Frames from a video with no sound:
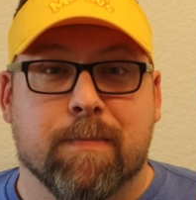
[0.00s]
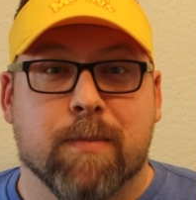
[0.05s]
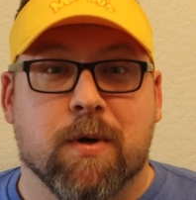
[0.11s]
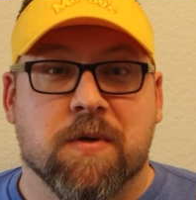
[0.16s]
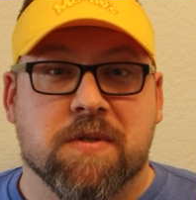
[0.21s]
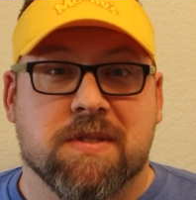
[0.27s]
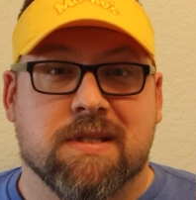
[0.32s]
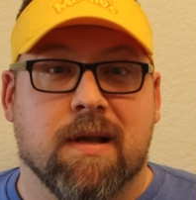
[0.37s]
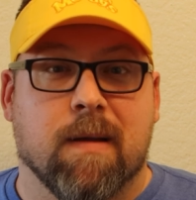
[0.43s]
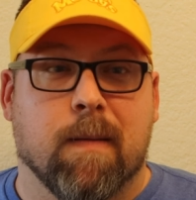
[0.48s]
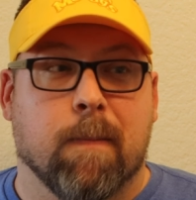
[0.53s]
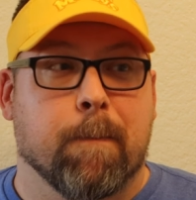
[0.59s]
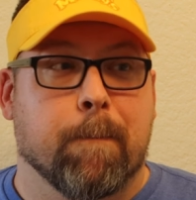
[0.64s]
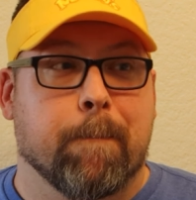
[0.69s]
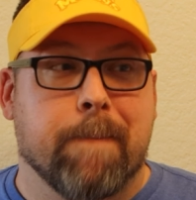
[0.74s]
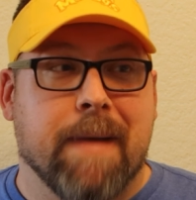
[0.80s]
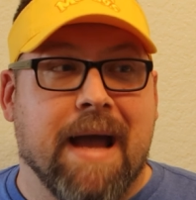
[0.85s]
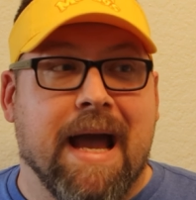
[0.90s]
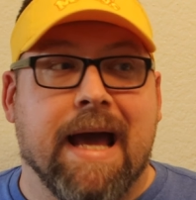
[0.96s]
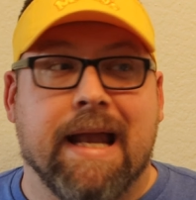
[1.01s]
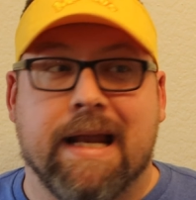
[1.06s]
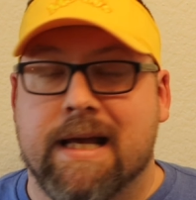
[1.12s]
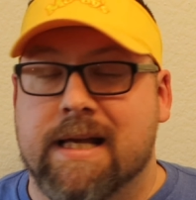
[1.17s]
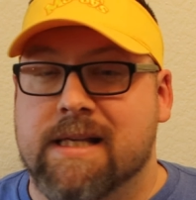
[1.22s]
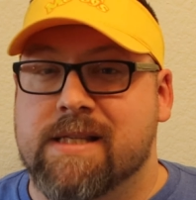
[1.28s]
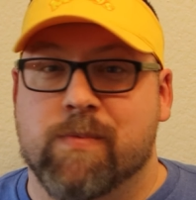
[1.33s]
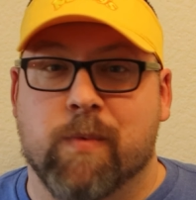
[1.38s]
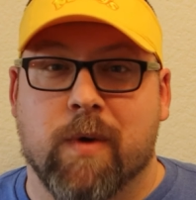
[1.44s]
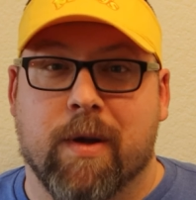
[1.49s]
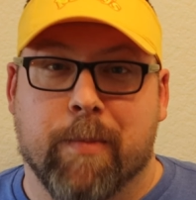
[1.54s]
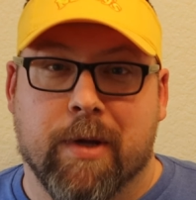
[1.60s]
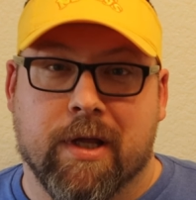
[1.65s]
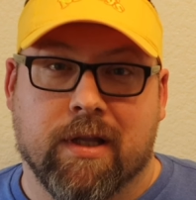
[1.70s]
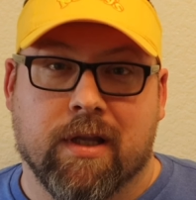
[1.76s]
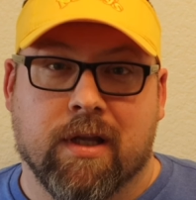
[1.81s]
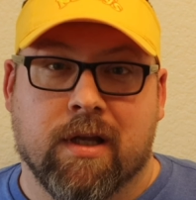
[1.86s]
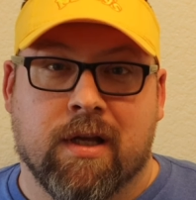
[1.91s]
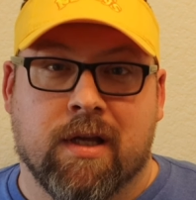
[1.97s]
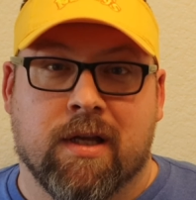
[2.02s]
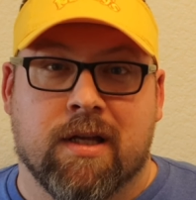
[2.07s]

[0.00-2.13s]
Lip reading: most badass women